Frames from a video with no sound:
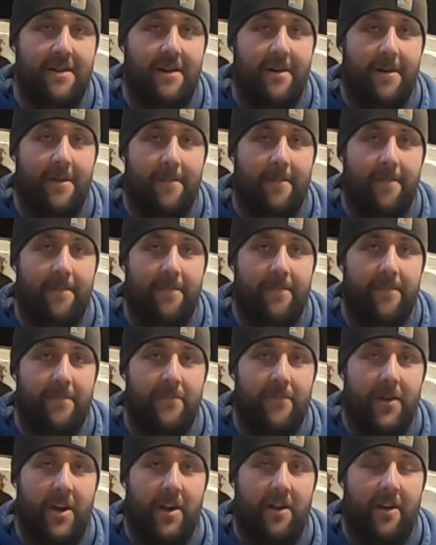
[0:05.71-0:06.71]

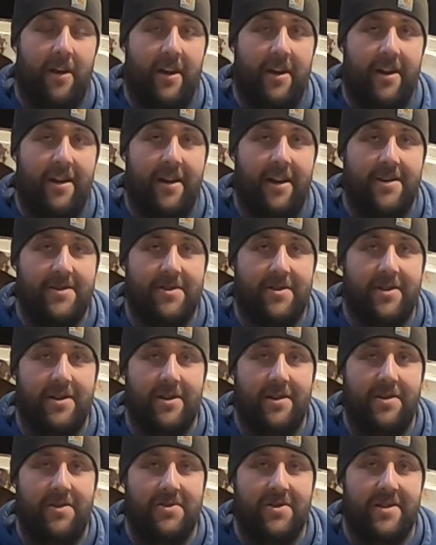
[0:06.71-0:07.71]
Not a lot of you guys are
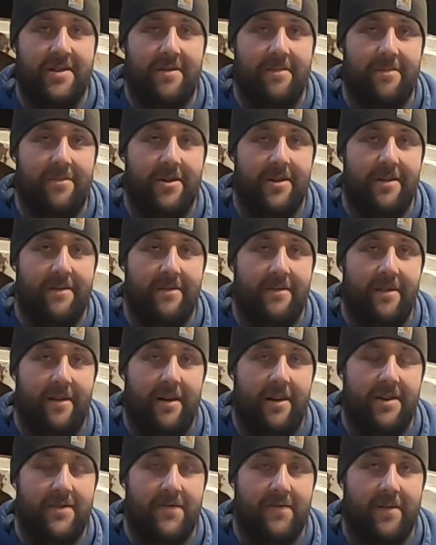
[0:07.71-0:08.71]
going to use it, but
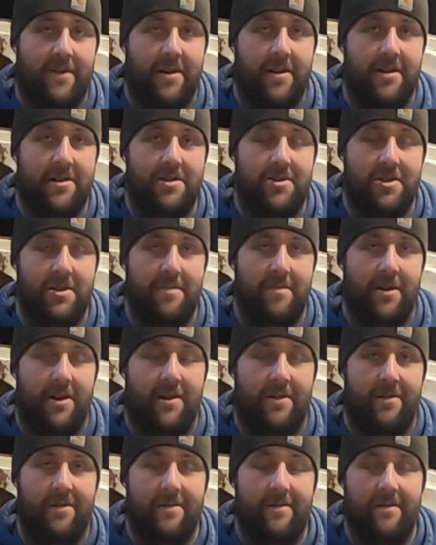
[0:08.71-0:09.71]
it's for cutting sheet
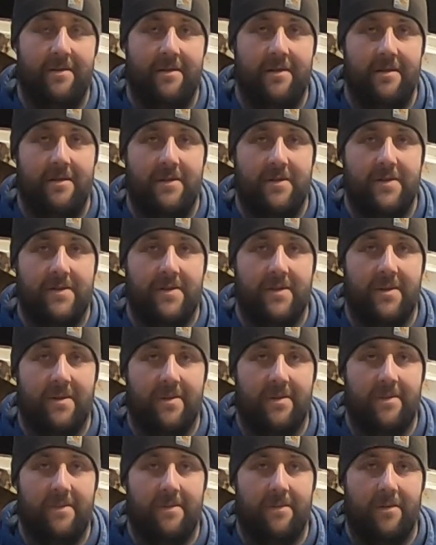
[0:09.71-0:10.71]
metal.
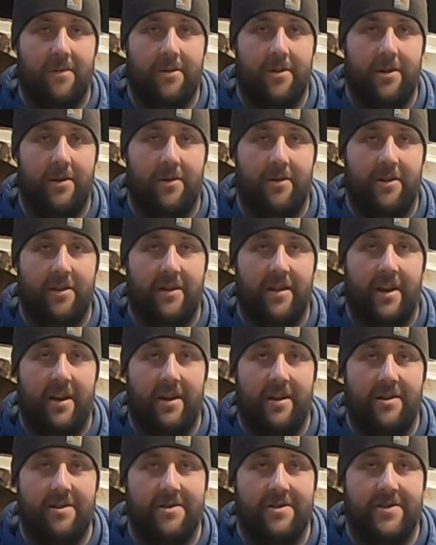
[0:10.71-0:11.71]
So we'll go into that
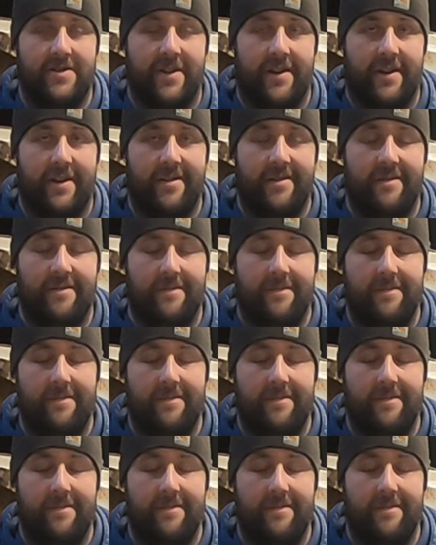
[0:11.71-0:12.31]
here in just a second.